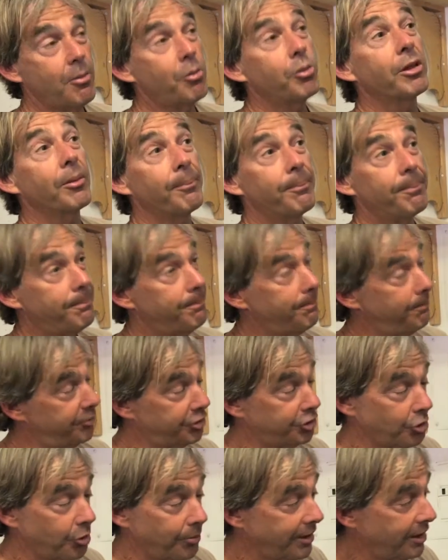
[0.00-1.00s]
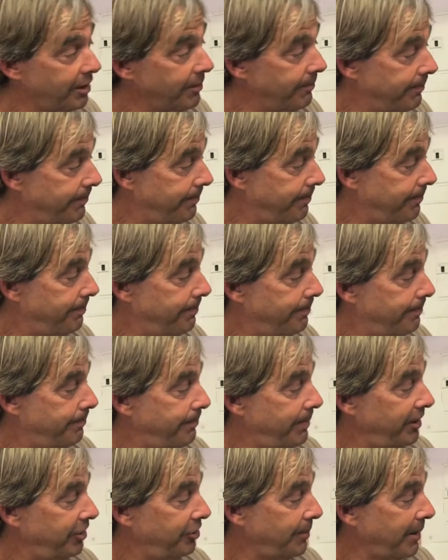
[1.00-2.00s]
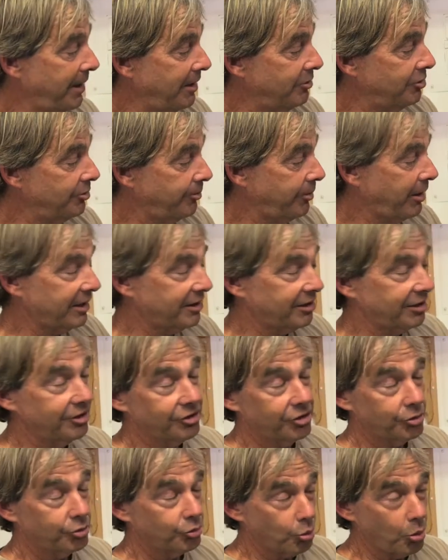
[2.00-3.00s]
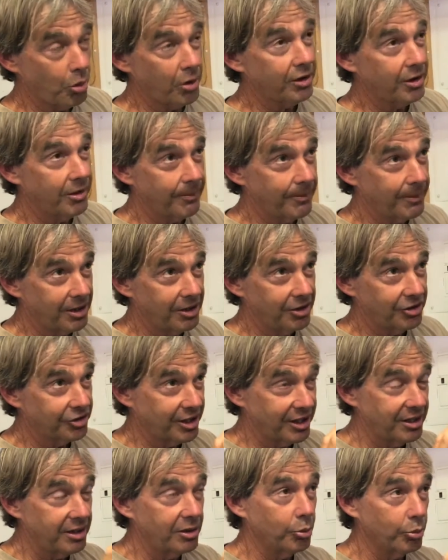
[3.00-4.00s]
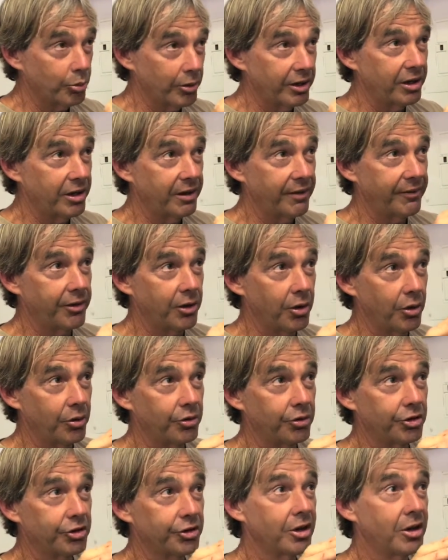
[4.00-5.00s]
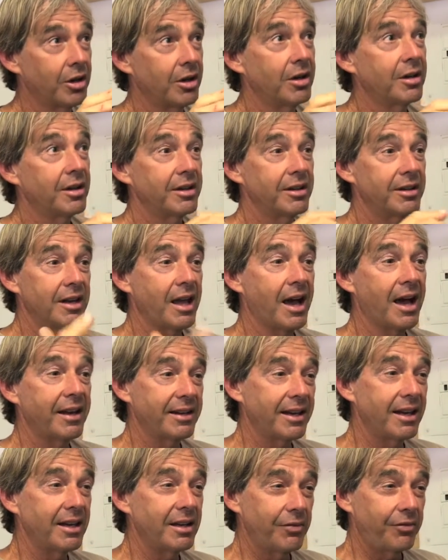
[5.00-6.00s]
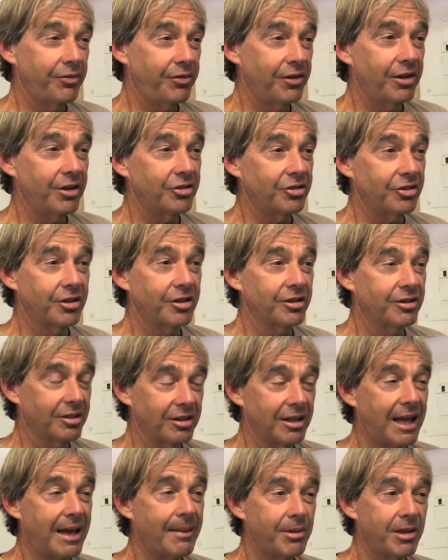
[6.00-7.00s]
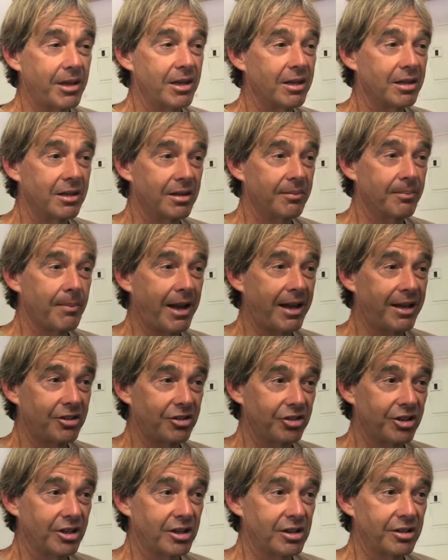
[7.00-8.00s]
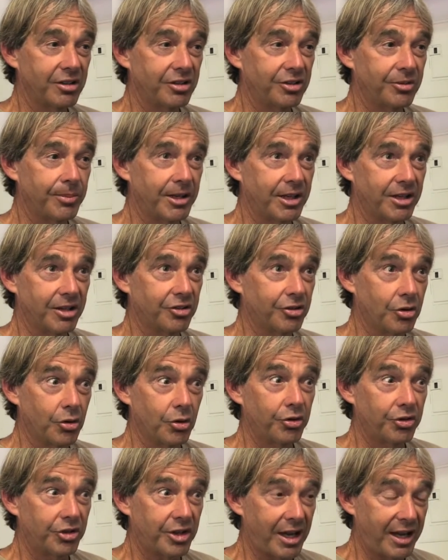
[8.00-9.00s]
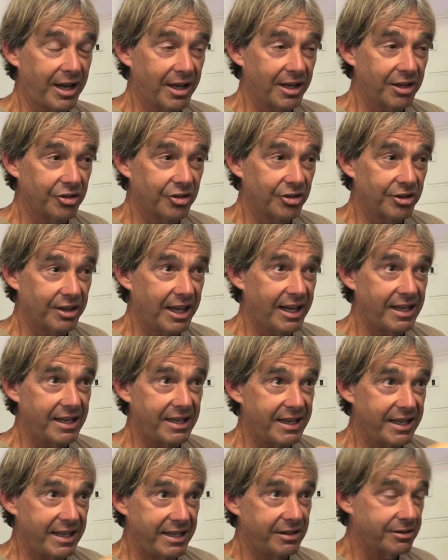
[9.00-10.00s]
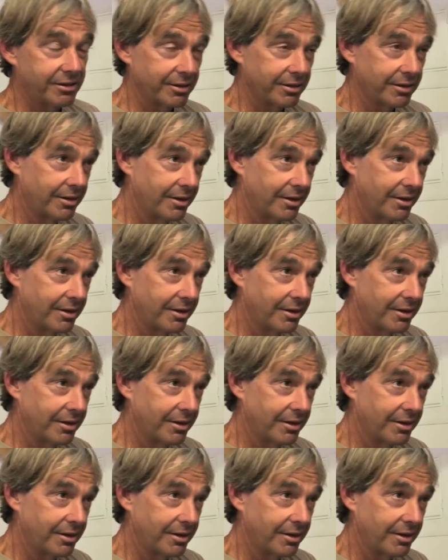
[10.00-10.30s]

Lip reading: up with so many best management practices. One of them is getting rid of those non-native fish, the tilapia and Mayan cichlids, because those guys, they eat